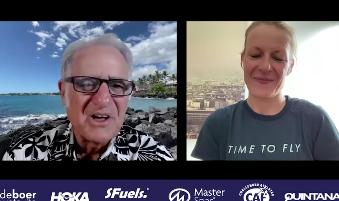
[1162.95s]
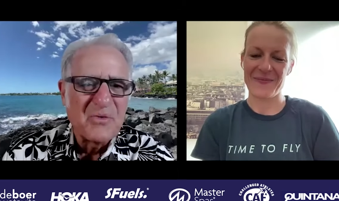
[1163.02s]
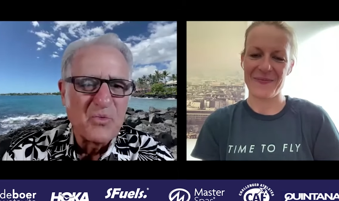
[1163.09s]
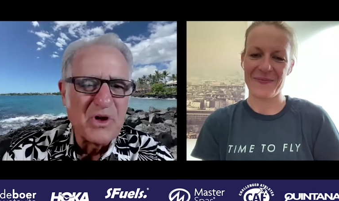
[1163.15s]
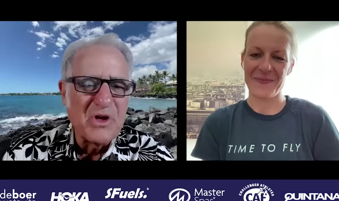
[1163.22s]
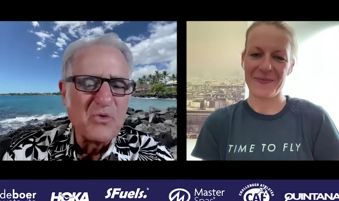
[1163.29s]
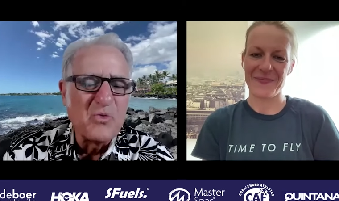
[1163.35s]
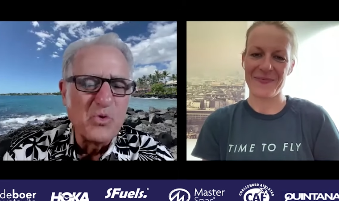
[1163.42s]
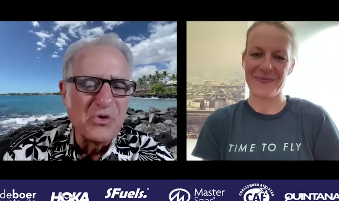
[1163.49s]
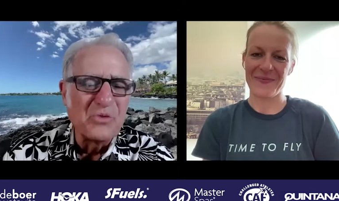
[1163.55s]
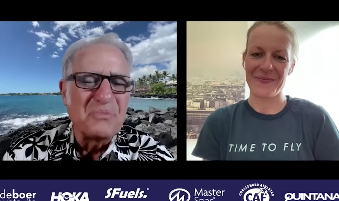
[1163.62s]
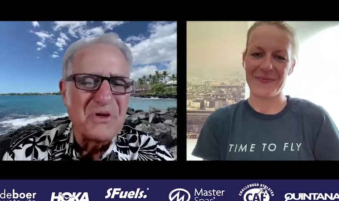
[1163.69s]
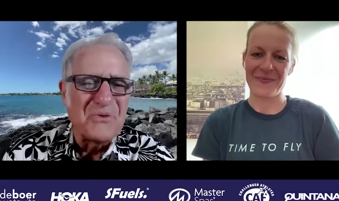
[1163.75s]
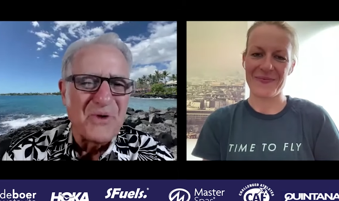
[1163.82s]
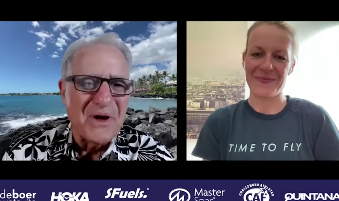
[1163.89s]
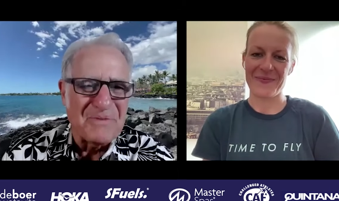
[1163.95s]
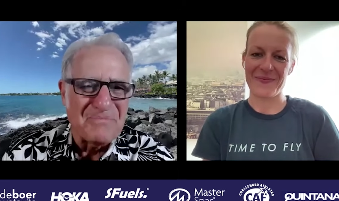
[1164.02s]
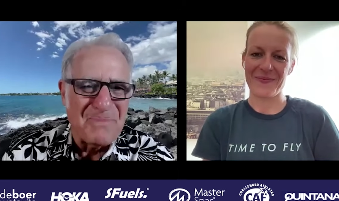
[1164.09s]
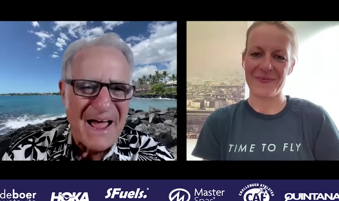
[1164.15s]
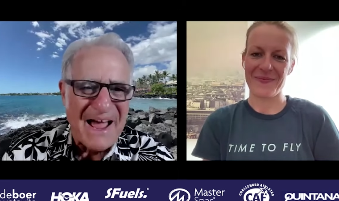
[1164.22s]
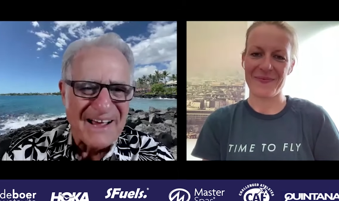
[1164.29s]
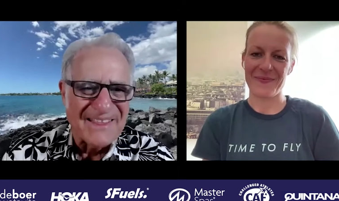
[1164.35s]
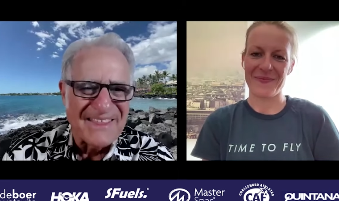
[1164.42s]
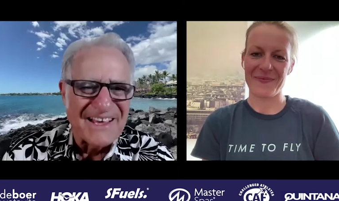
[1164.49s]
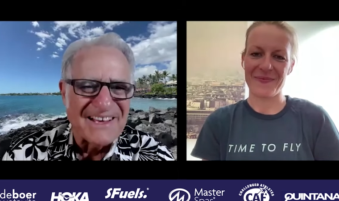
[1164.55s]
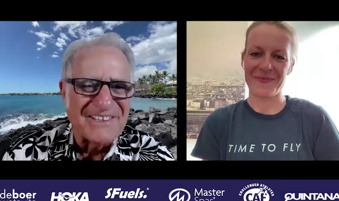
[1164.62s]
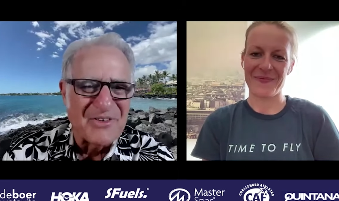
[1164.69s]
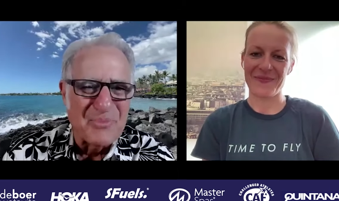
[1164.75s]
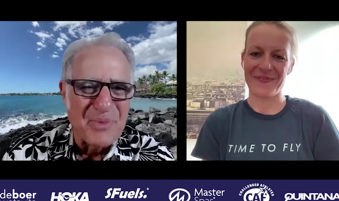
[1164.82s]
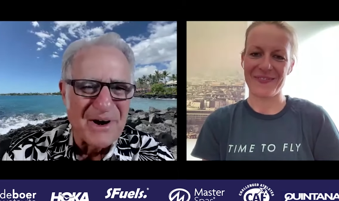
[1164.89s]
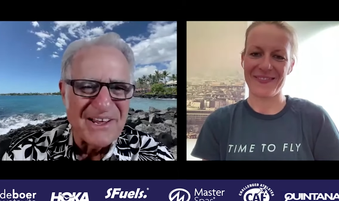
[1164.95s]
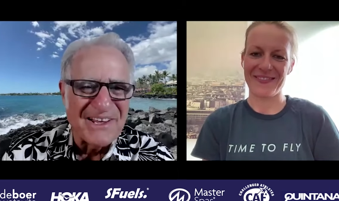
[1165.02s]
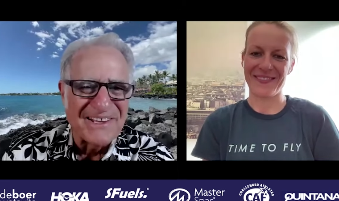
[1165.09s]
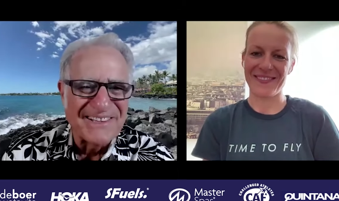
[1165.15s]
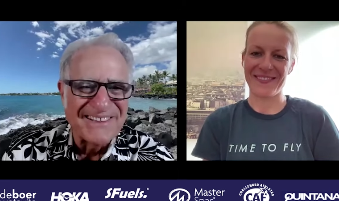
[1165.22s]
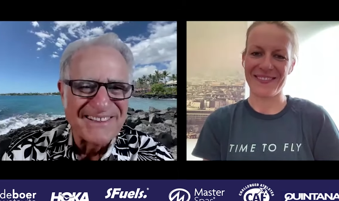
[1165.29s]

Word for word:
Speaker 1: We will be right back. Thanks, everybody.